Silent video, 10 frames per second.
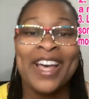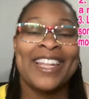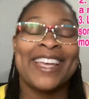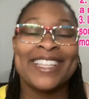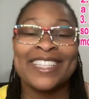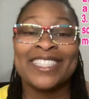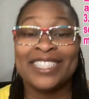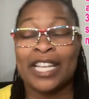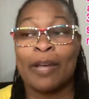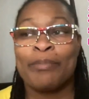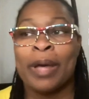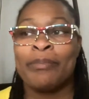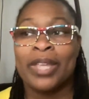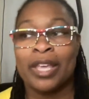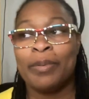Like this is like I'm
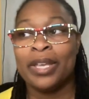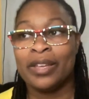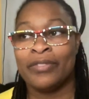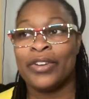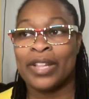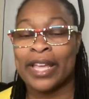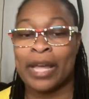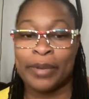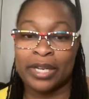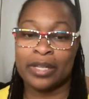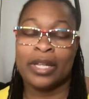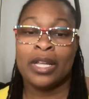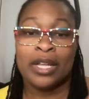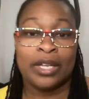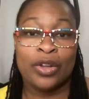I'm keeping it very like I'm gonna
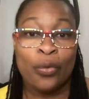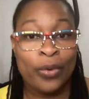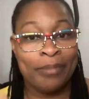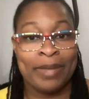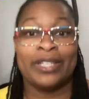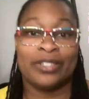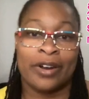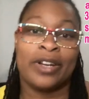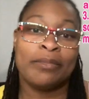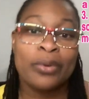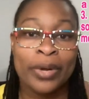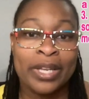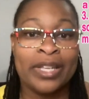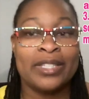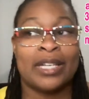know what my starting
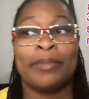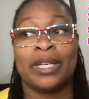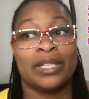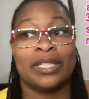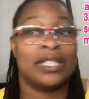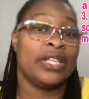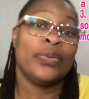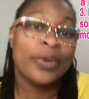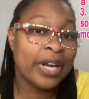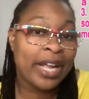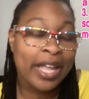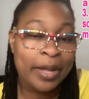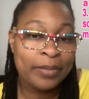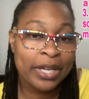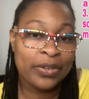point is and I'm gonna see where I
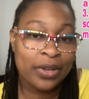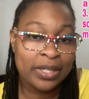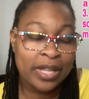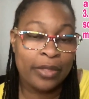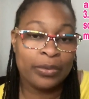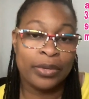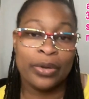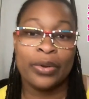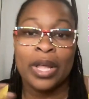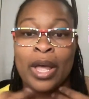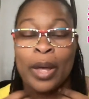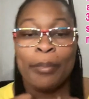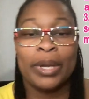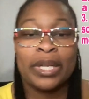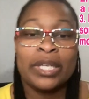am later on down the road.
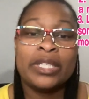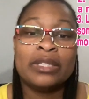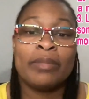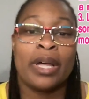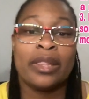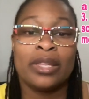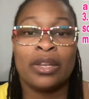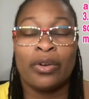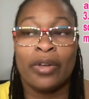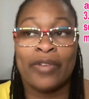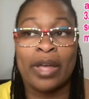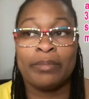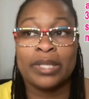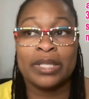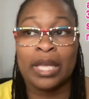But each month, you know, if I'm
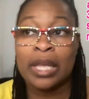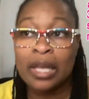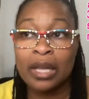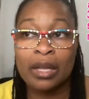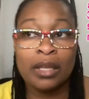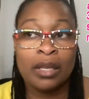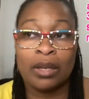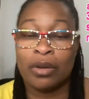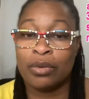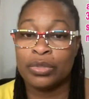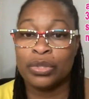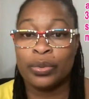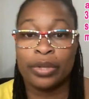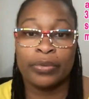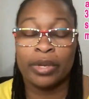seeing, you know, two
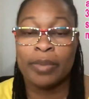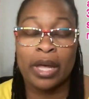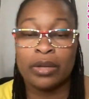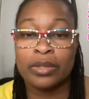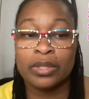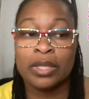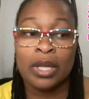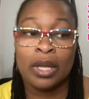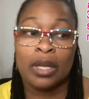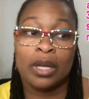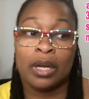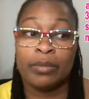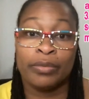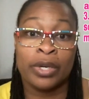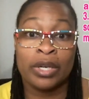or three pounds
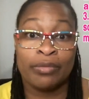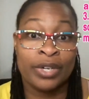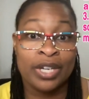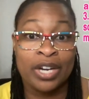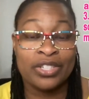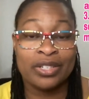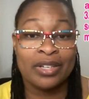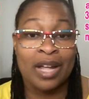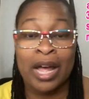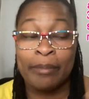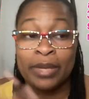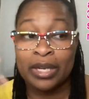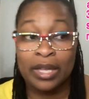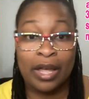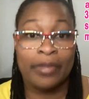um, re reduction, I'm
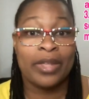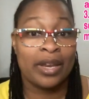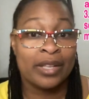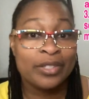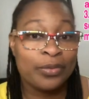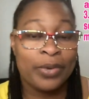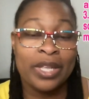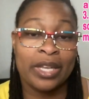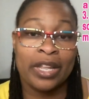gonna count that as a win.